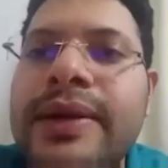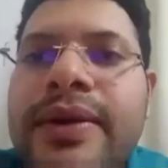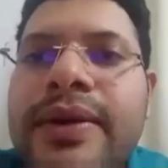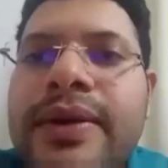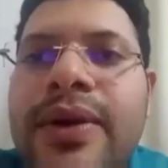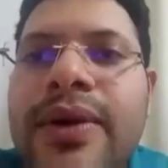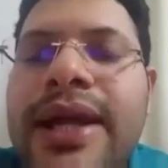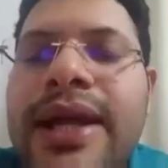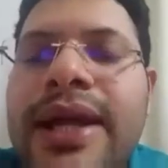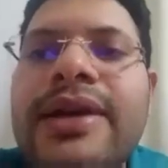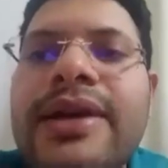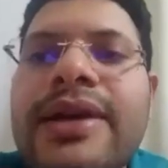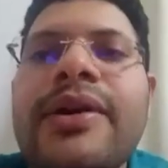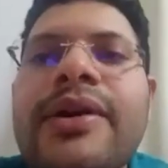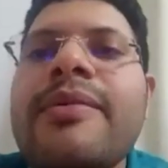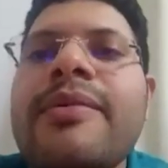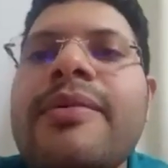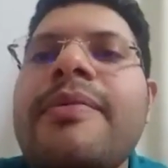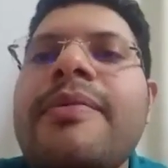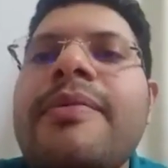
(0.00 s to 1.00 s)
Okay, they're going
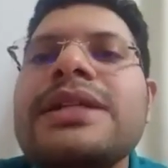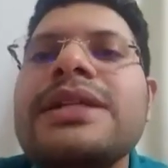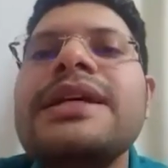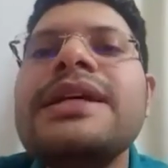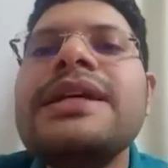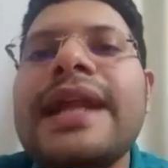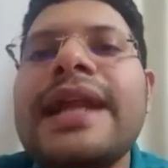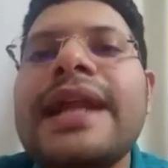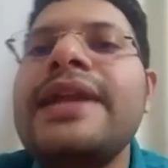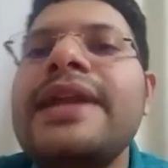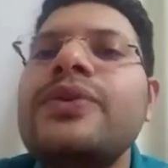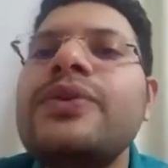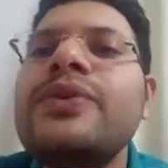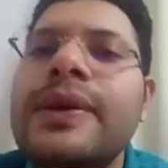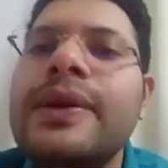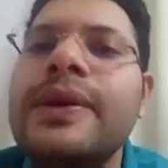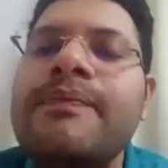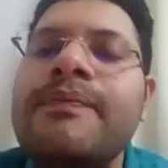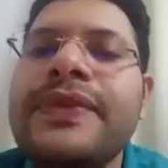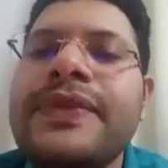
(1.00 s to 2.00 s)
to be passing red urine.